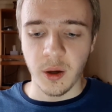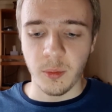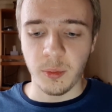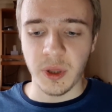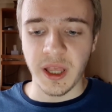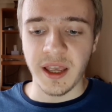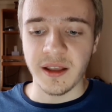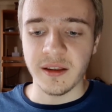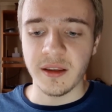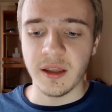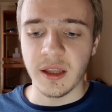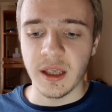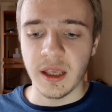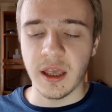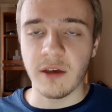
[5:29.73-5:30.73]
plan
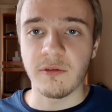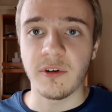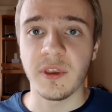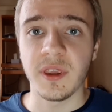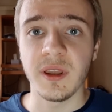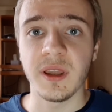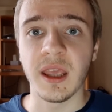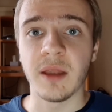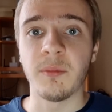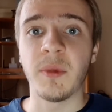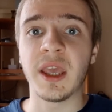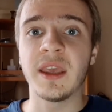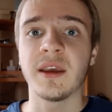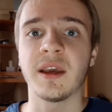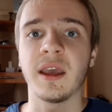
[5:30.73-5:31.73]
everything and
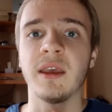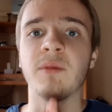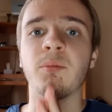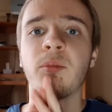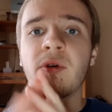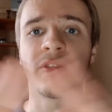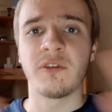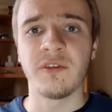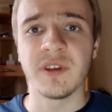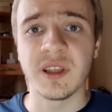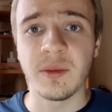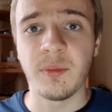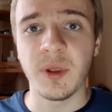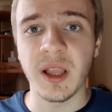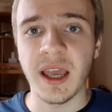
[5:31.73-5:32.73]
make a
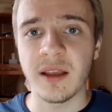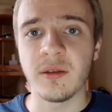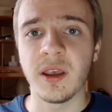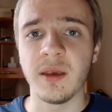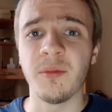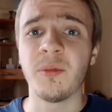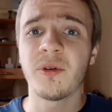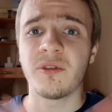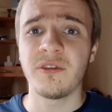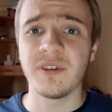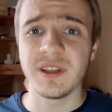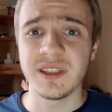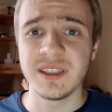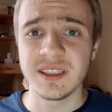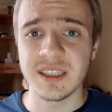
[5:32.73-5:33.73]
perfect plan, a
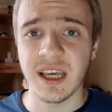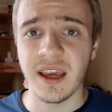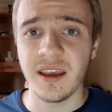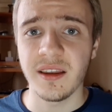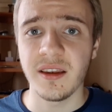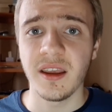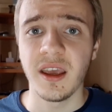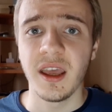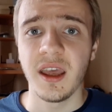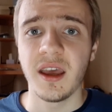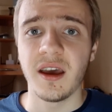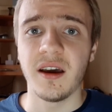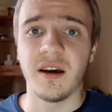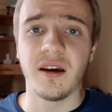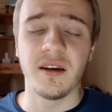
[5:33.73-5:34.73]
perfect design
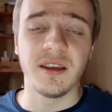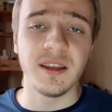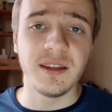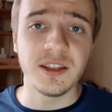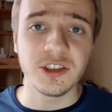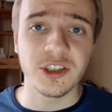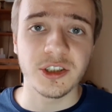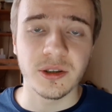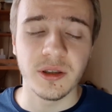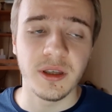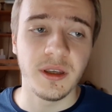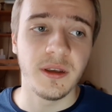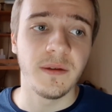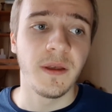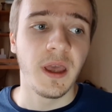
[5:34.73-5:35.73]

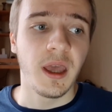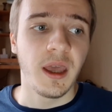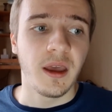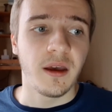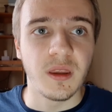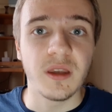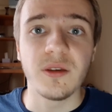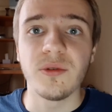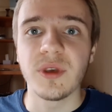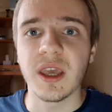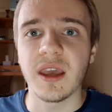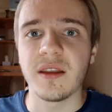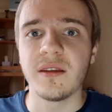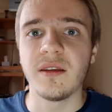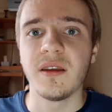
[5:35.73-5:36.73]
initially, then you
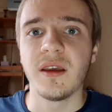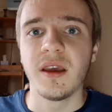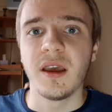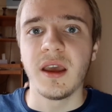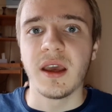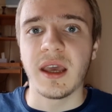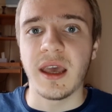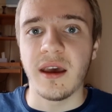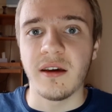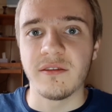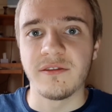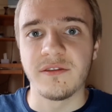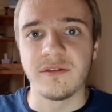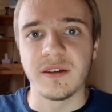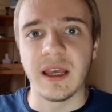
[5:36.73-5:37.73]
can
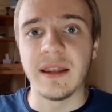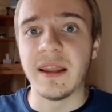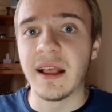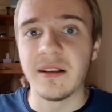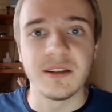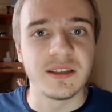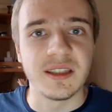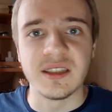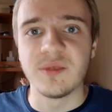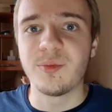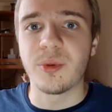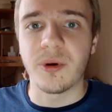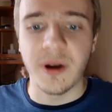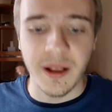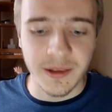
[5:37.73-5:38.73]
have analysis
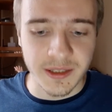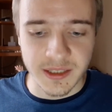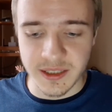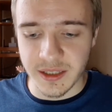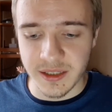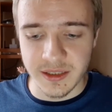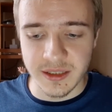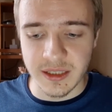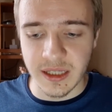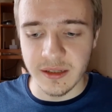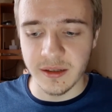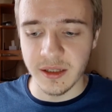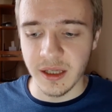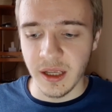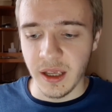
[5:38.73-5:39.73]
paralysis.
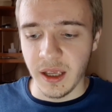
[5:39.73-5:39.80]
And